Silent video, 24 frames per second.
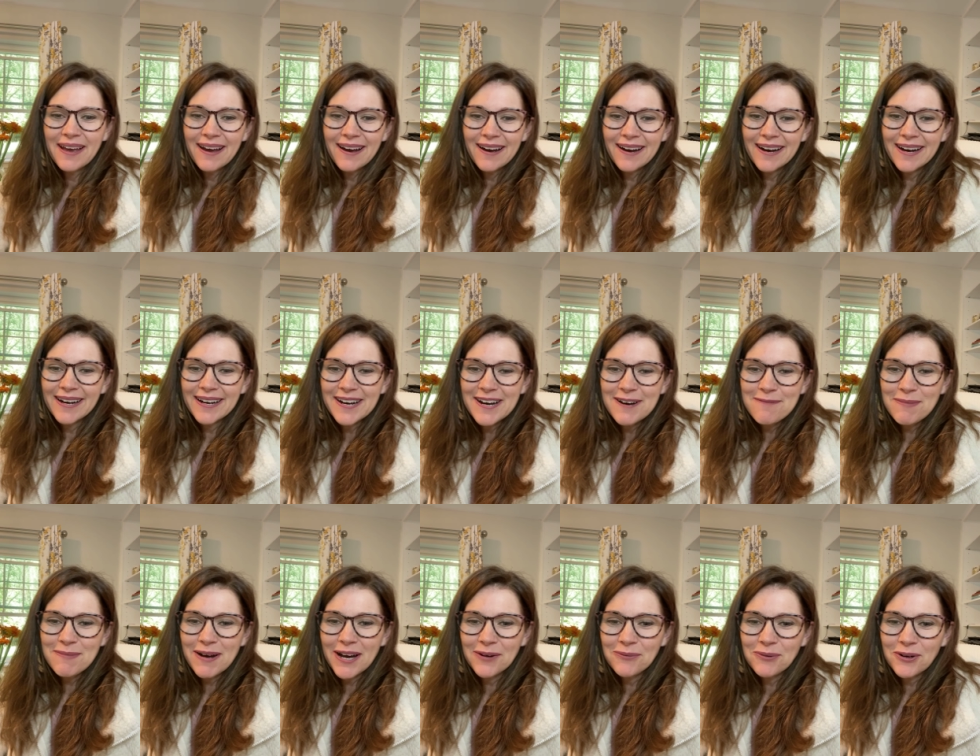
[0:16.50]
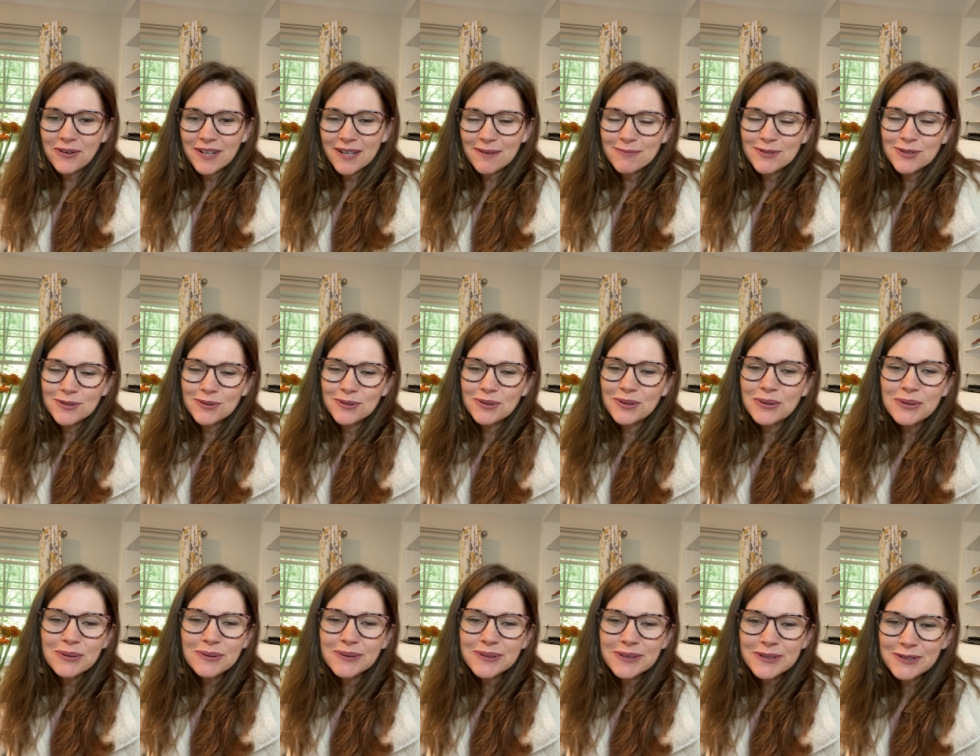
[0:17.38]
Um, I woke up to a
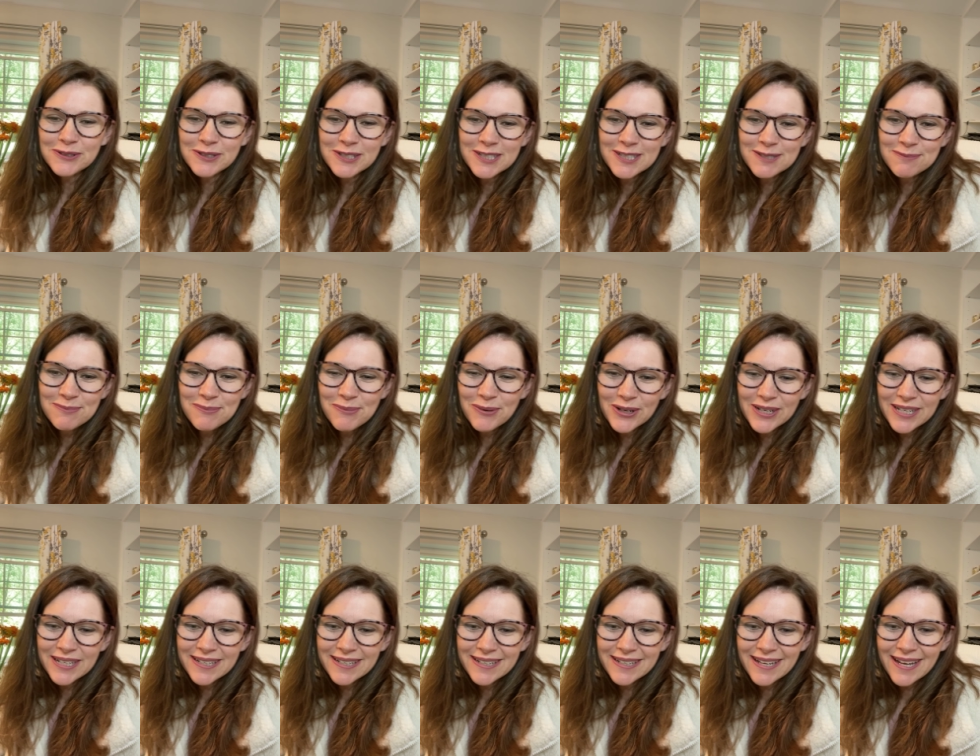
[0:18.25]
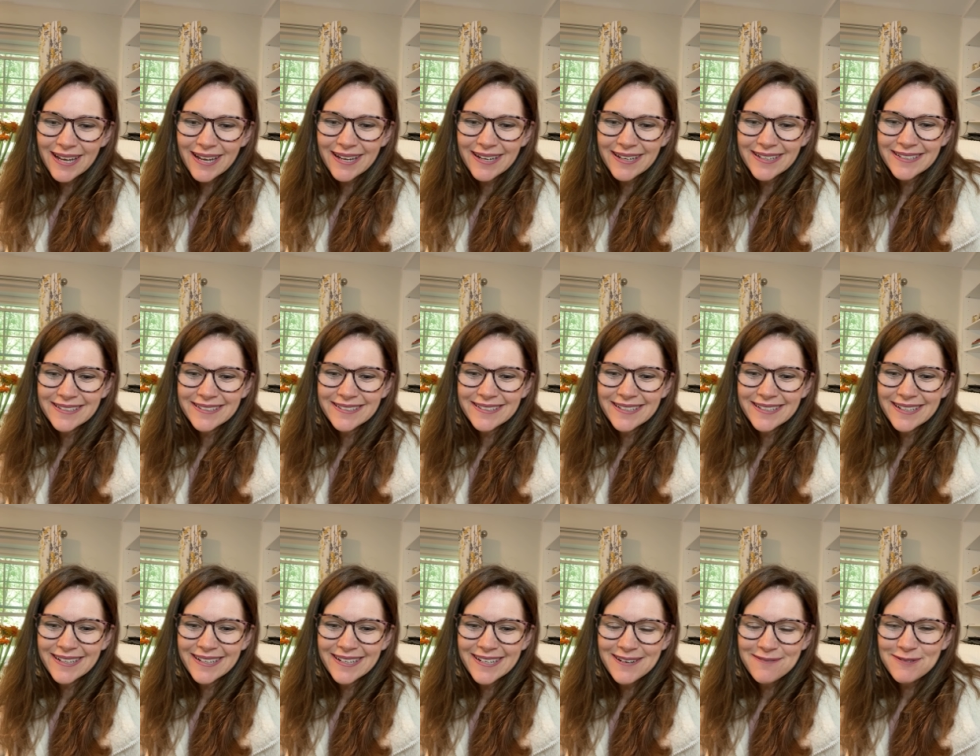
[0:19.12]
cool, crisp morning and
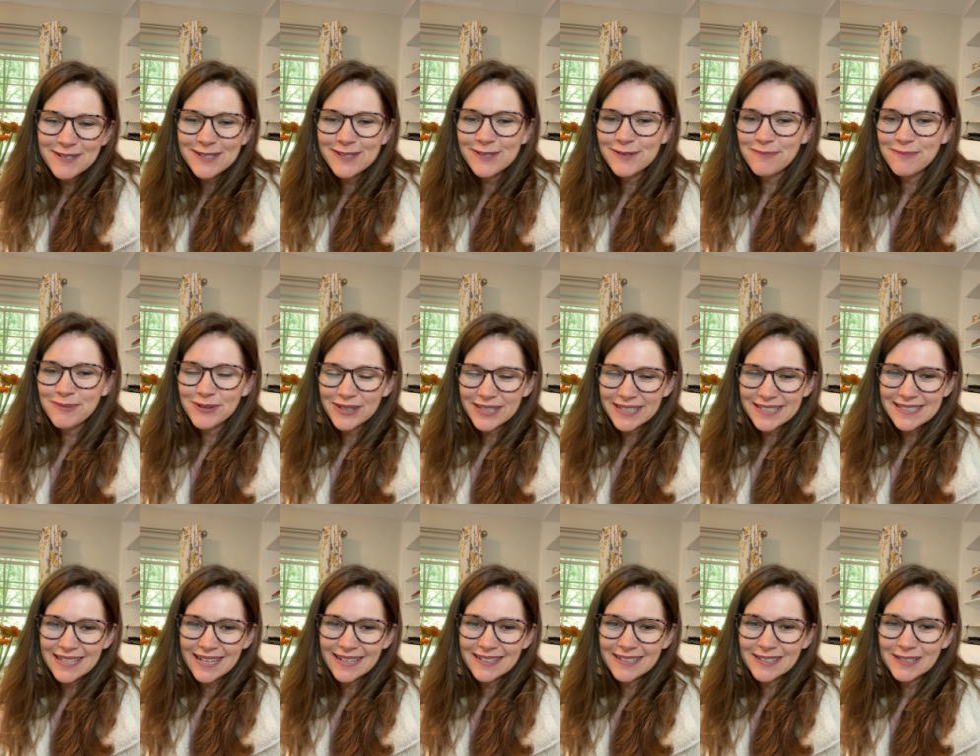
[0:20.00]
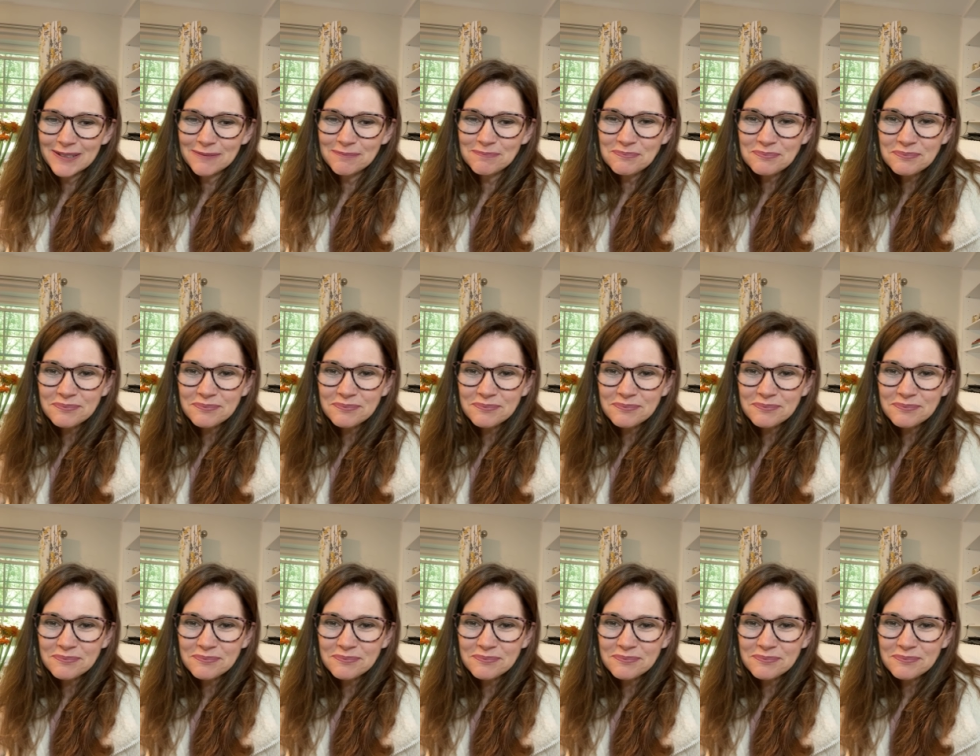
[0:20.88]
uh, was super excited.